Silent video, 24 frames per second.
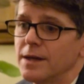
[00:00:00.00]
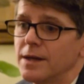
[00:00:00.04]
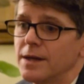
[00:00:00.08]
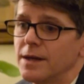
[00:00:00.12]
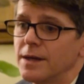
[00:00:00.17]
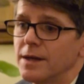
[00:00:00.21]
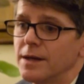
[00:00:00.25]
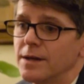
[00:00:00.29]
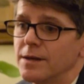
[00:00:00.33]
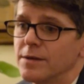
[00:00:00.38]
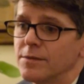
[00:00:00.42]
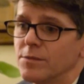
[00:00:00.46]

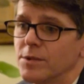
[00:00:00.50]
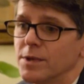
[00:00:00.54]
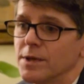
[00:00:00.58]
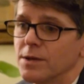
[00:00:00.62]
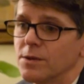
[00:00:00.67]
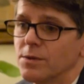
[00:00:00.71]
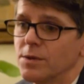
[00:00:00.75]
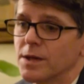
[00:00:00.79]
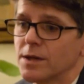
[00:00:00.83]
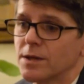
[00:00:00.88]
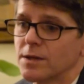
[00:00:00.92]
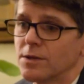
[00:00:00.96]
And we
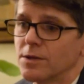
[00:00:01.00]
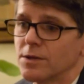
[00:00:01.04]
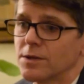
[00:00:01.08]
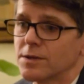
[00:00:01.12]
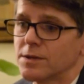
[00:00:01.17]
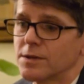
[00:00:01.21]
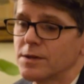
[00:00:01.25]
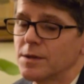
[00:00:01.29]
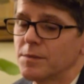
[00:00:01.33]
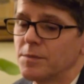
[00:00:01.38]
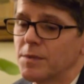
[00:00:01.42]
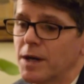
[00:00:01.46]
quick
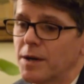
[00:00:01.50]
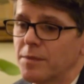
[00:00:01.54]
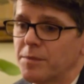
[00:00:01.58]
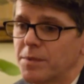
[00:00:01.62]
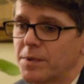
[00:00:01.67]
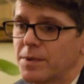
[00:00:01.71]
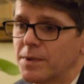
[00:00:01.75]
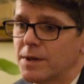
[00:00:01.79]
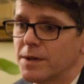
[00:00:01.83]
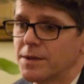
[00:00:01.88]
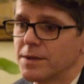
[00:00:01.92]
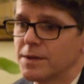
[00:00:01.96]
looked him
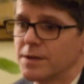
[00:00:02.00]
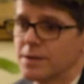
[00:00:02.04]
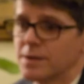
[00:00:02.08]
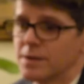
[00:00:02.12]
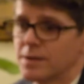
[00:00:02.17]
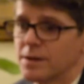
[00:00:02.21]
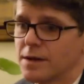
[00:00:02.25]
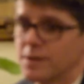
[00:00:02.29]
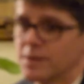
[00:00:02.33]
up on the